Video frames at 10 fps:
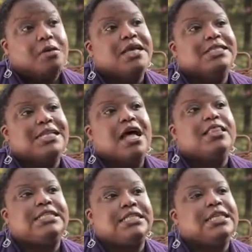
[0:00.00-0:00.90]
because now
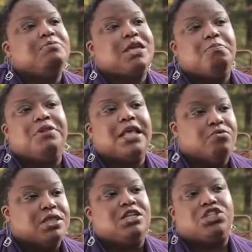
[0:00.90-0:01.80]
the team can play
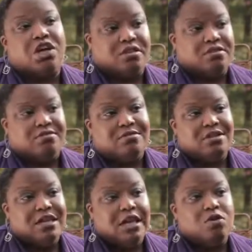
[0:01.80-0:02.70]
with each other
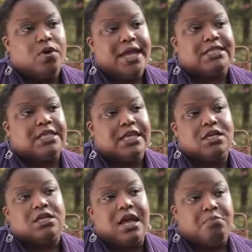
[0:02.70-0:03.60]
in ways that they
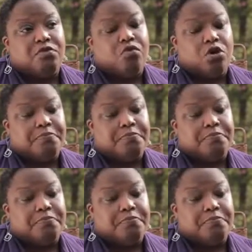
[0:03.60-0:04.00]
could not before.